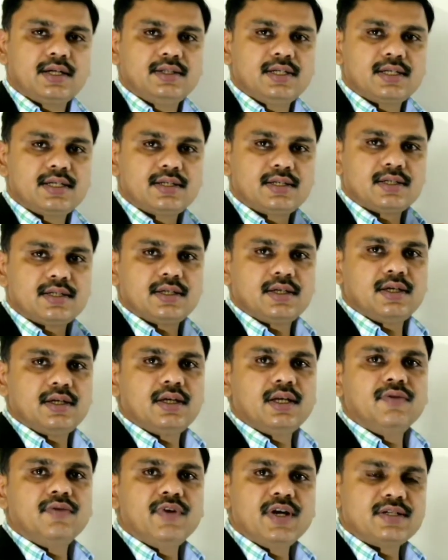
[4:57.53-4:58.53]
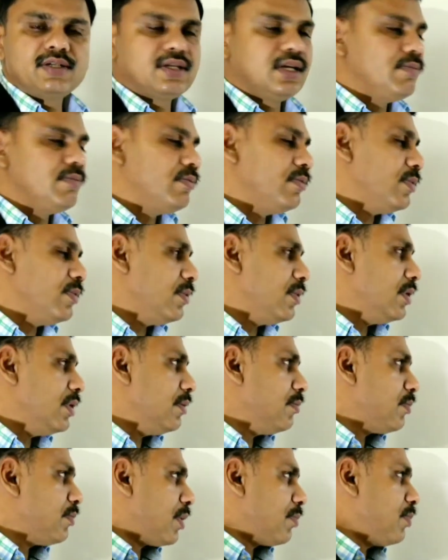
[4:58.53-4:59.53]
just inversely
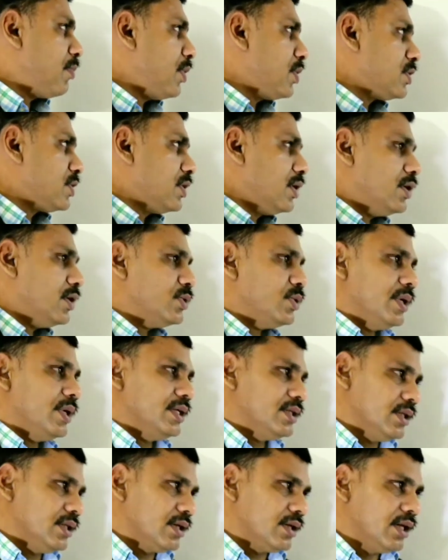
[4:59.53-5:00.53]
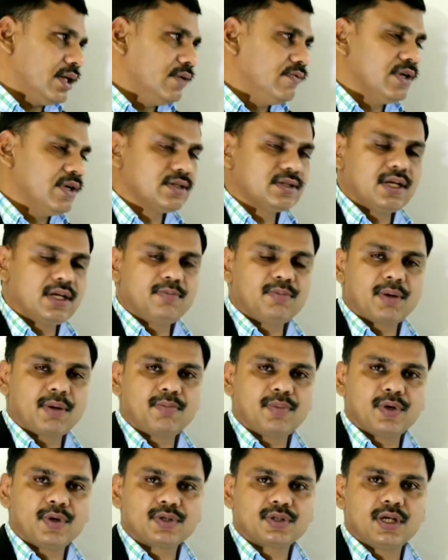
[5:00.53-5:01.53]
proportional to each other, inversely
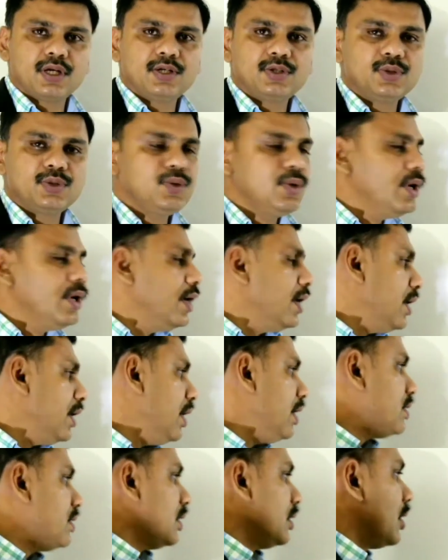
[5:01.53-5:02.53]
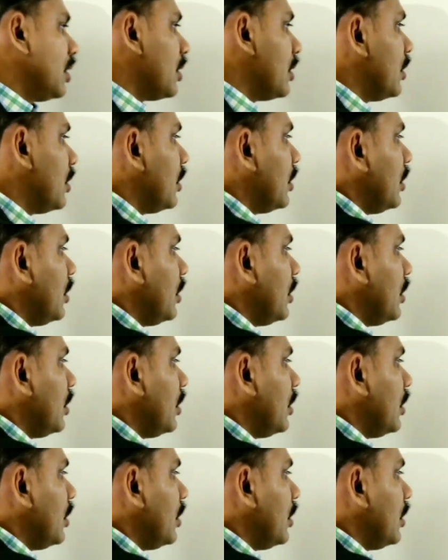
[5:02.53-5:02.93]
proportional to each other.